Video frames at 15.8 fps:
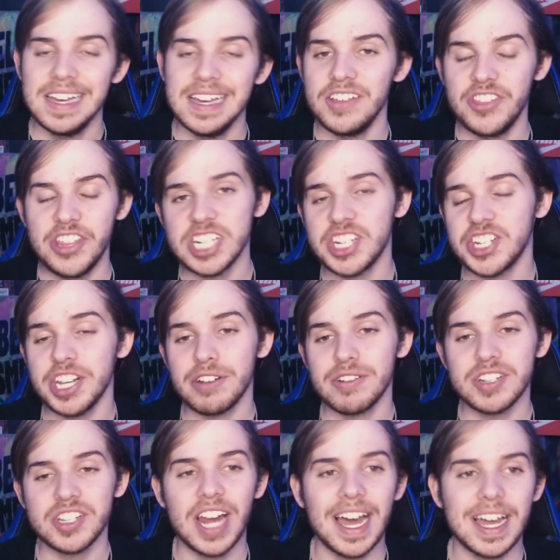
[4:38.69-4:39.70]
this year
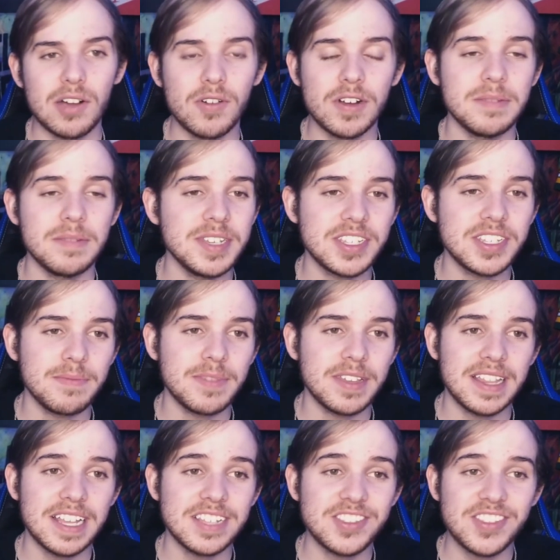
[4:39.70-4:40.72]
is not going to be something
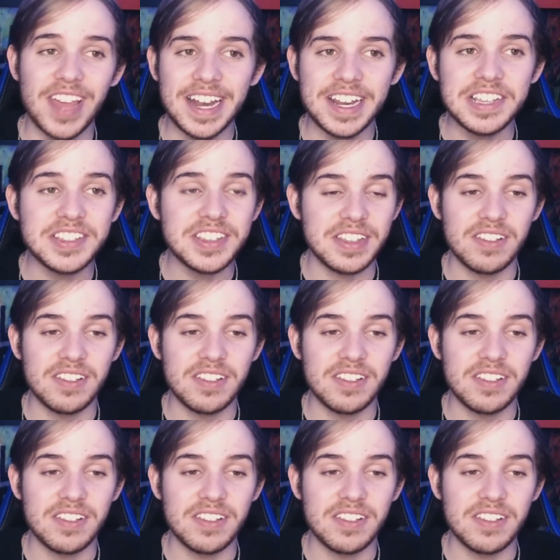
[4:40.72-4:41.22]
that's that easy.